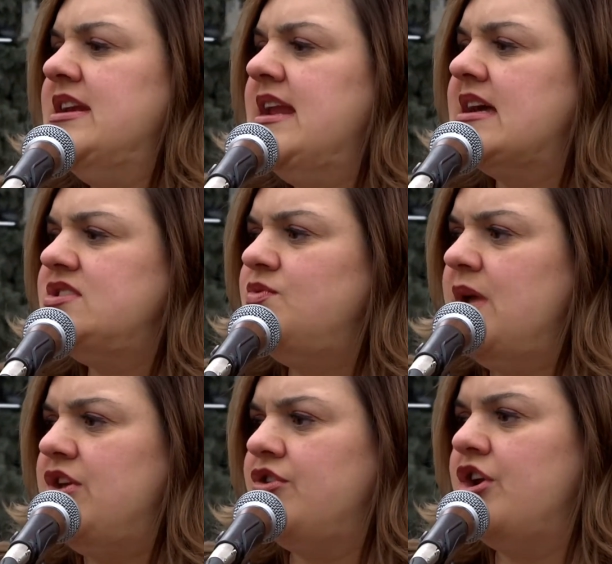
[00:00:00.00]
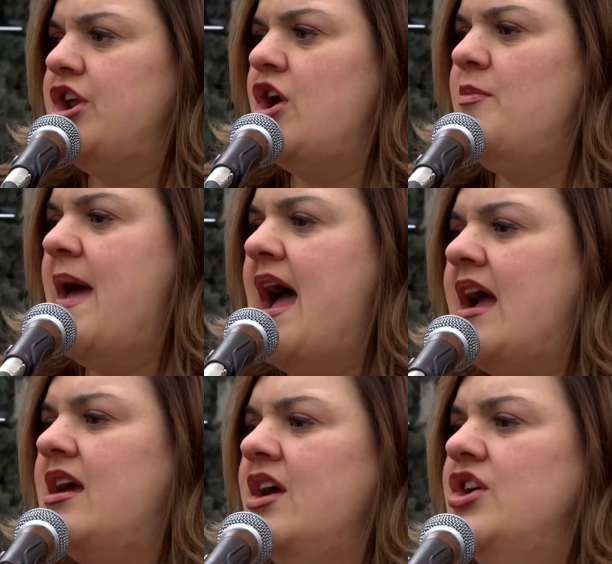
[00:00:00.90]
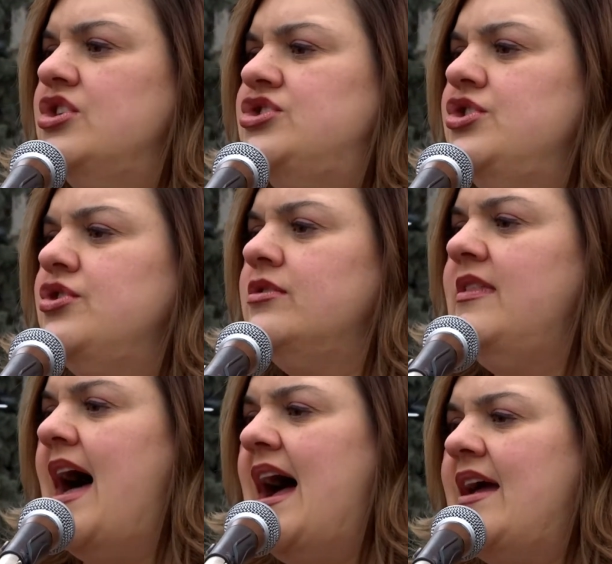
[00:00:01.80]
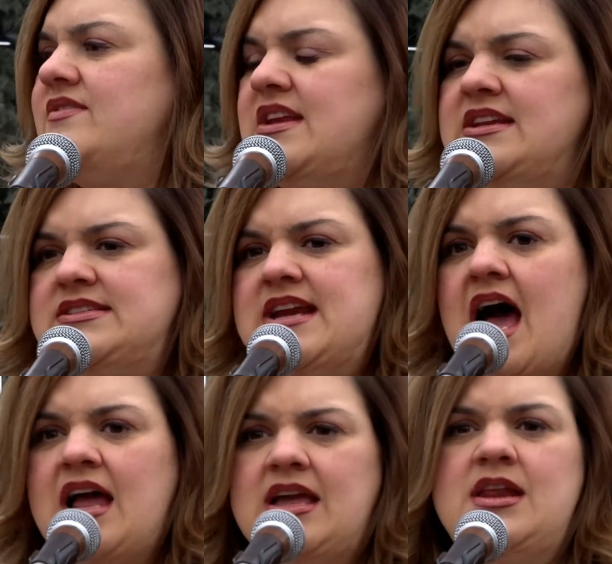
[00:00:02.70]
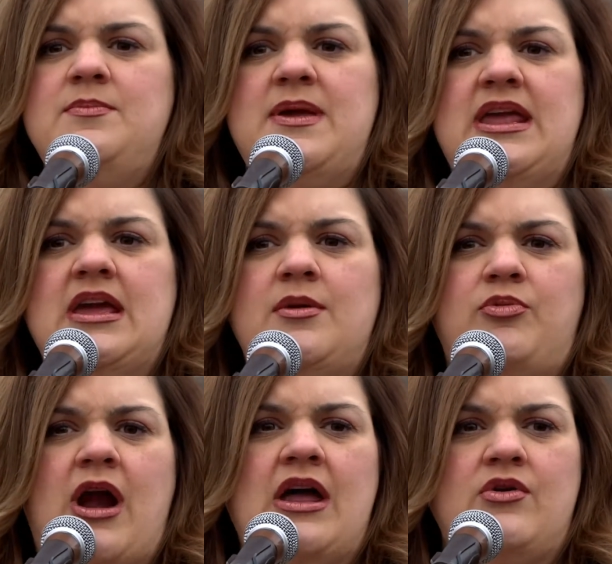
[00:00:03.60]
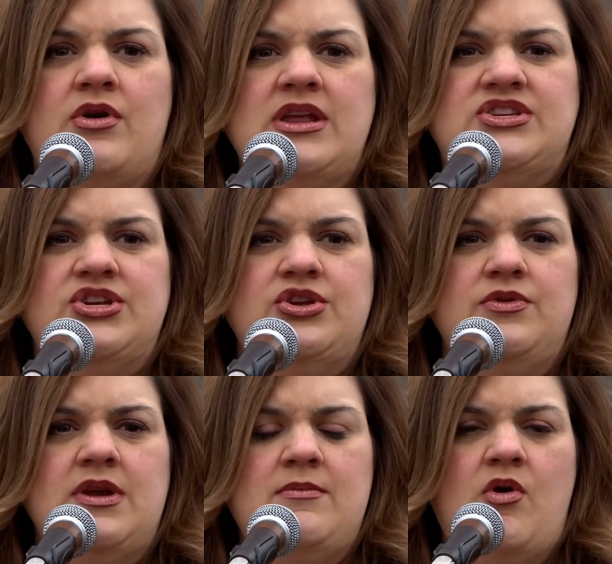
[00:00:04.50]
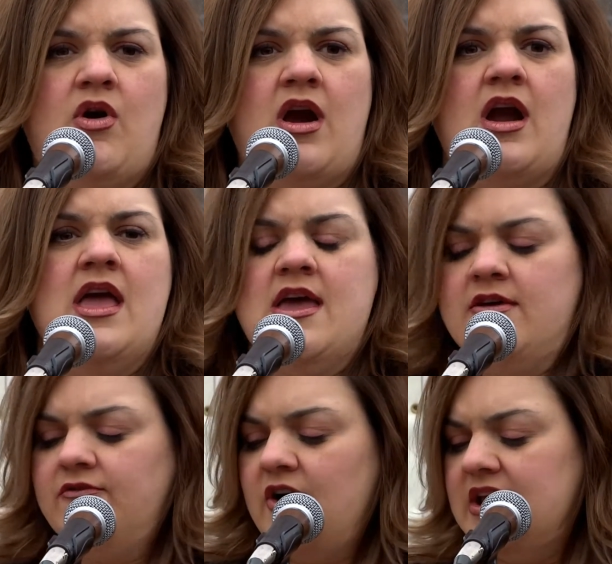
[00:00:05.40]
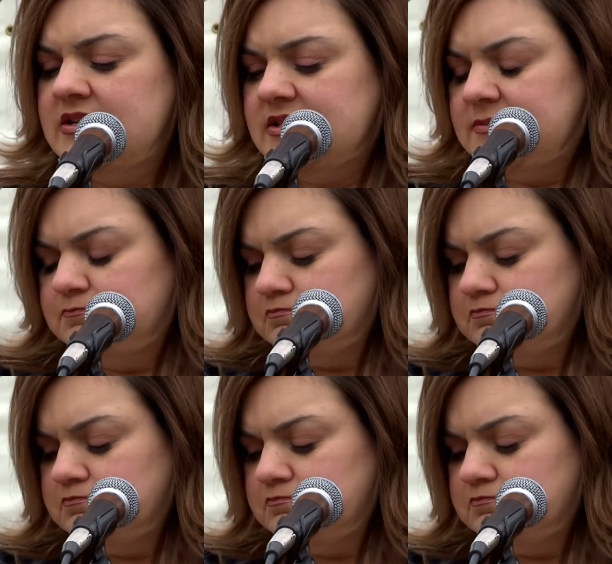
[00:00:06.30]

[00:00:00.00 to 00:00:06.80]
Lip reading: and next week you're going to go back to your lives and it's not going to be a priority to you anymore. Friends,